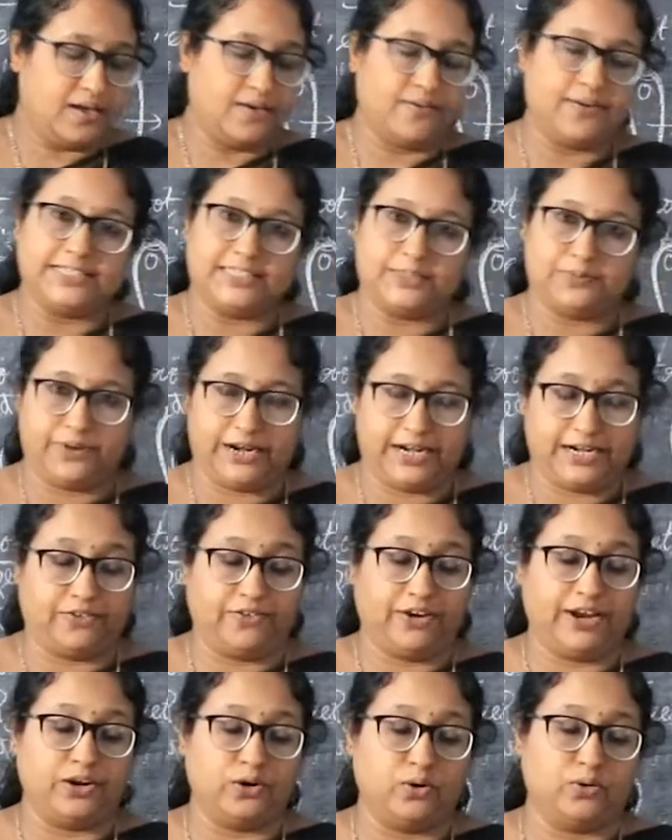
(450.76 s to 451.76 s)

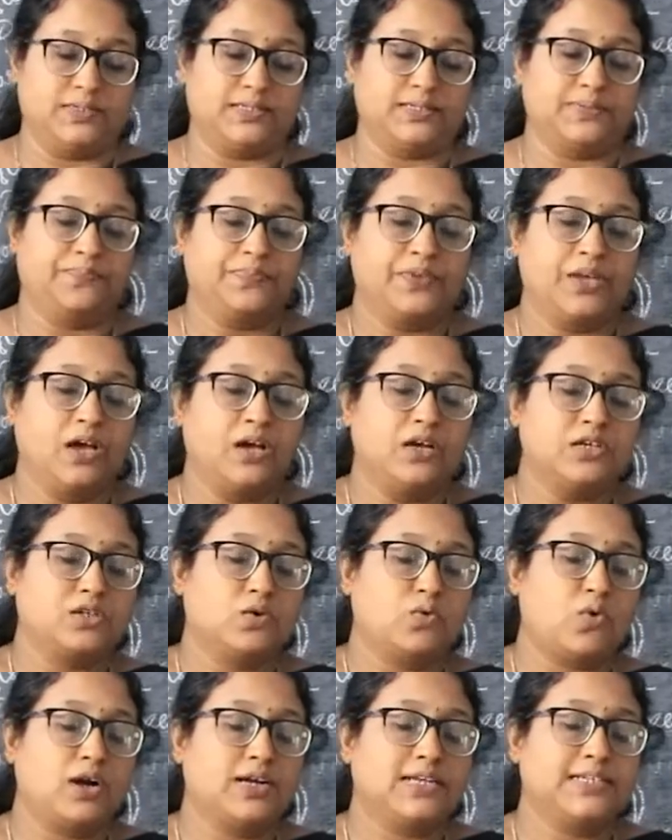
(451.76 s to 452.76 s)
respiratory roots. So
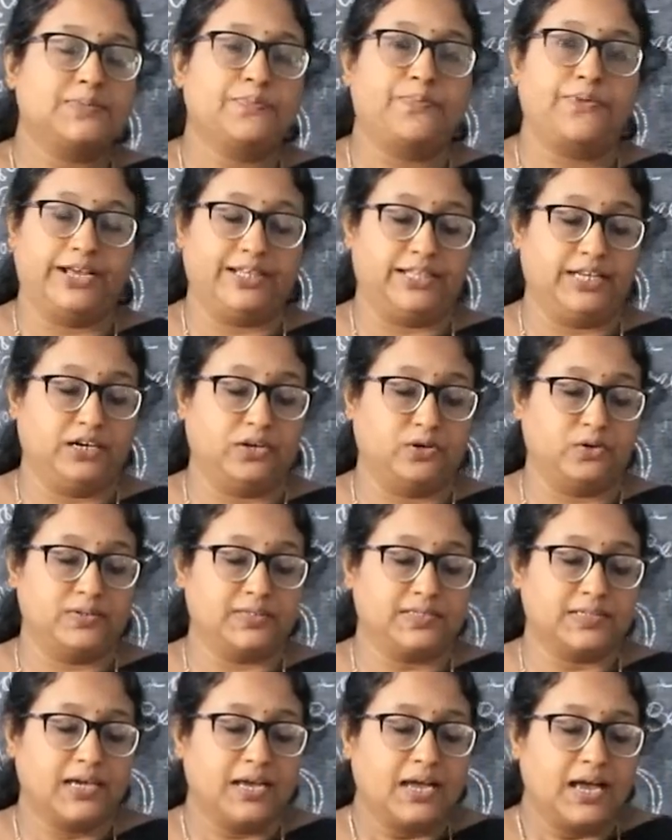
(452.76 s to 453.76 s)
what is breathing
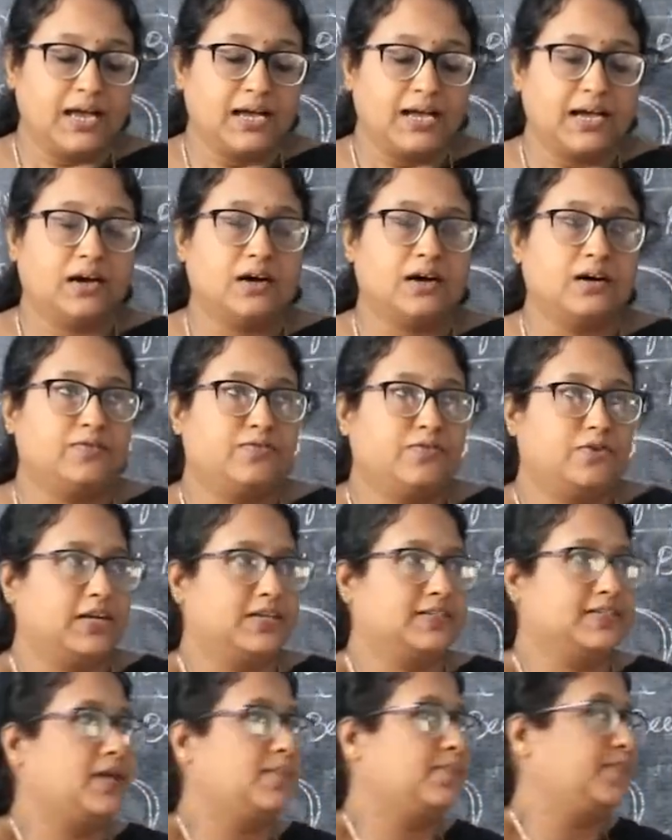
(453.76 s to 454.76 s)
roots? For
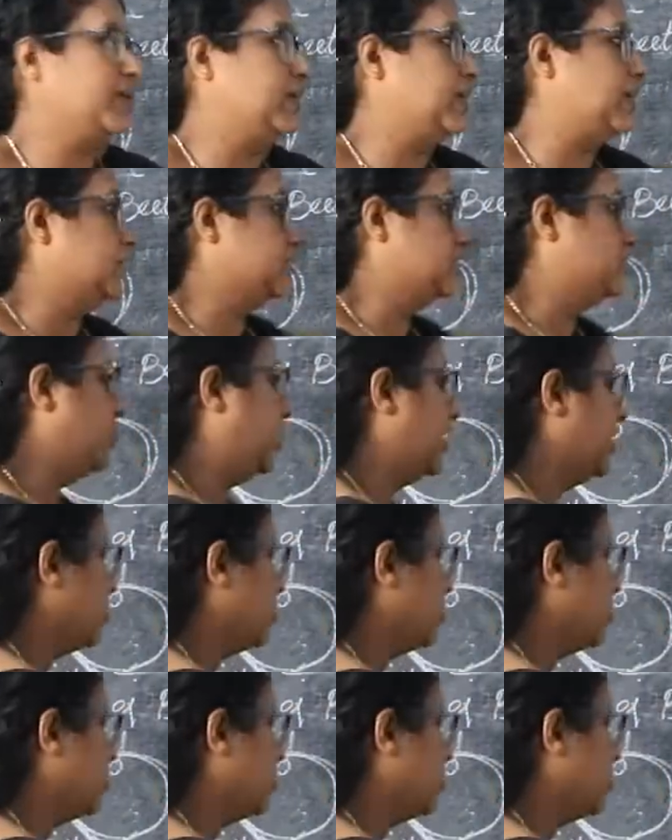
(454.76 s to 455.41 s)
example, a tree